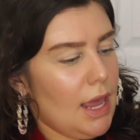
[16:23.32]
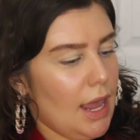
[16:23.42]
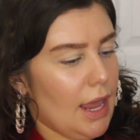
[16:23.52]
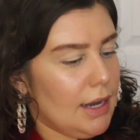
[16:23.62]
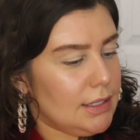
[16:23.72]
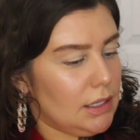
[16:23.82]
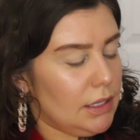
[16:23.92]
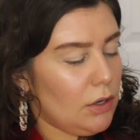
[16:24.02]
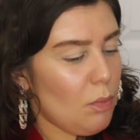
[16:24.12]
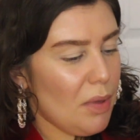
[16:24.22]
and a
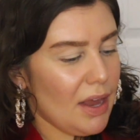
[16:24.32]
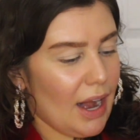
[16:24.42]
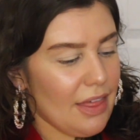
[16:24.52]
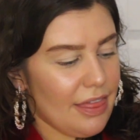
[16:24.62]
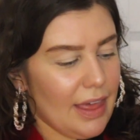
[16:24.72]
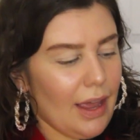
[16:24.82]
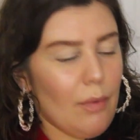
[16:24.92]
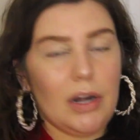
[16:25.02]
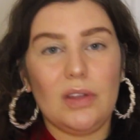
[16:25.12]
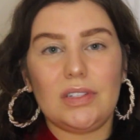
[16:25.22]
little bit, I think I
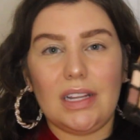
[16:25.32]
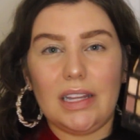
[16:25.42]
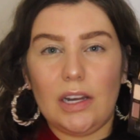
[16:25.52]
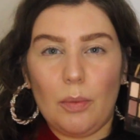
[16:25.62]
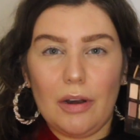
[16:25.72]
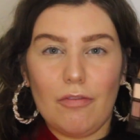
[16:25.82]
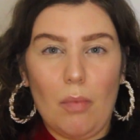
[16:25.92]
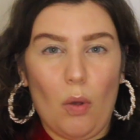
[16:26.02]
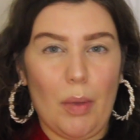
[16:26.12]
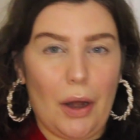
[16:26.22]
want to use a little bit of
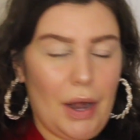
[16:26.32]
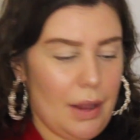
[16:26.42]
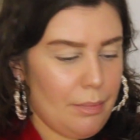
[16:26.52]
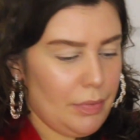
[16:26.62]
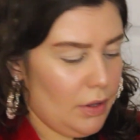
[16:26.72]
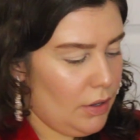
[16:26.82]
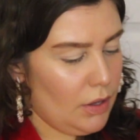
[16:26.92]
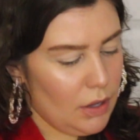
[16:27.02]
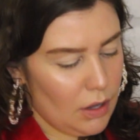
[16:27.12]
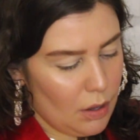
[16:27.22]
mulberry,
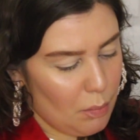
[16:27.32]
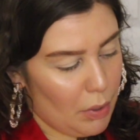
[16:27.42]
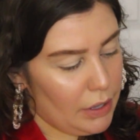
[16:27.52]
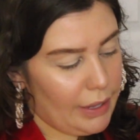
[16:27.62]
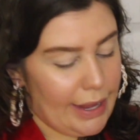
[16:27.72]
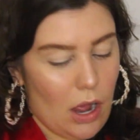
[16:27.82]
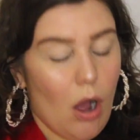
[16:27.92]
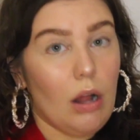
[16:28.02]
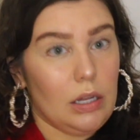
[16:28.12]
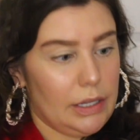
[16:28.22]
but like
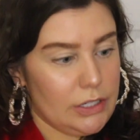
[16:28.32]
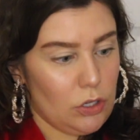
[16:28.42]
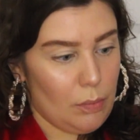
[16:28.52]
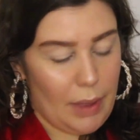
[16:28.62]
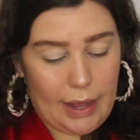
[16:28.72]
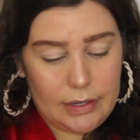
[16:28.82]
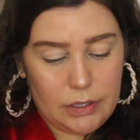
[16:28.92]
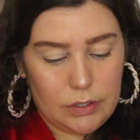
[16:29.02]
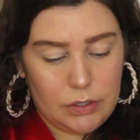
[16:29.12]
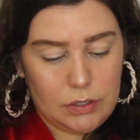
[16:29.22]
a little bit.
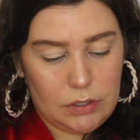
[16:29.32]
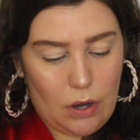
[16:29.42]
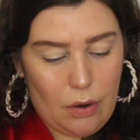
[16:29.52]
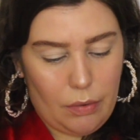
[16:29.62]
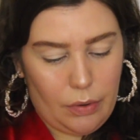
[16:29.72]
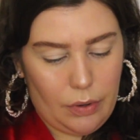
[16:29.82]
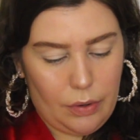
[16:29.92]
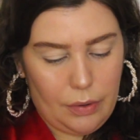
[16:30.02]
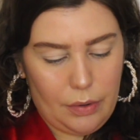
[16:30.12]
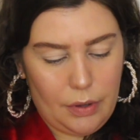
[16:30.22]
So
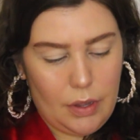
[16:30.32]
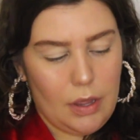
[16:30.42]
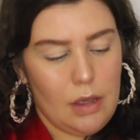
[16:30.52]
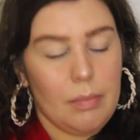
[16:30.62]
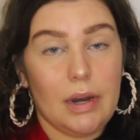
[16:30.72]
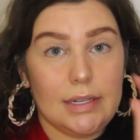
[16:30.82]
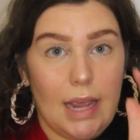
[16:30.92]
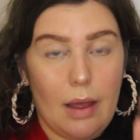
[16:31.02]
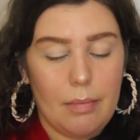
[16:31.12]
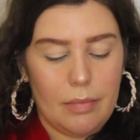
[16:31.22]
I'm going to
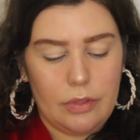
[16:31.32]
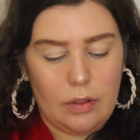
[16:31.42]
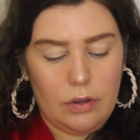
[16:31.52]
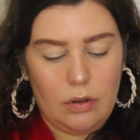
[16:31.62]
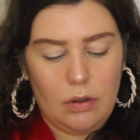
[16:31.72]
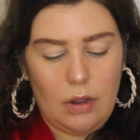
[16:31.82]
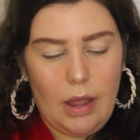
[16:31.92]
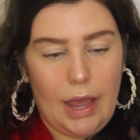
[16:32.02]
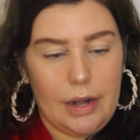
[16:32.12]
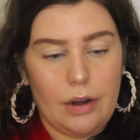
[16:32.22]
tap the little
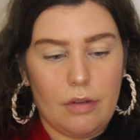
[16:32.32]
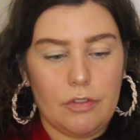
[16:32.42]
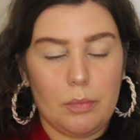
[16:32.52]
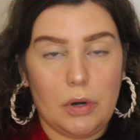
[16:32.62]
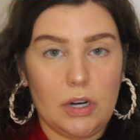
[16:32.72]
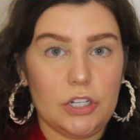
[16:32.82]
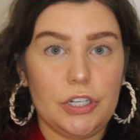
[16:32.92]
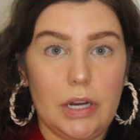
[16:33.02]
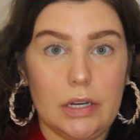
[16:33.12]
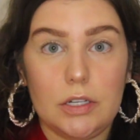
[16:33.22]
end of the
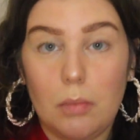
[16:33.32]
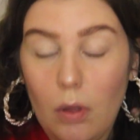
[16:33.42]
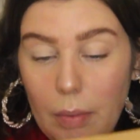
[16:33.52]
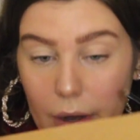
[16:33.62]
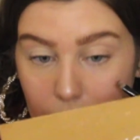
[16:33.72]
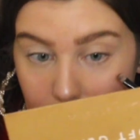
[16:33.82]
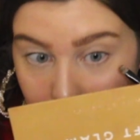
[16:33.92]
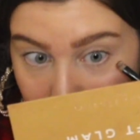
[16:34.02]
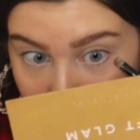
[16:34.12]
brush into mulberry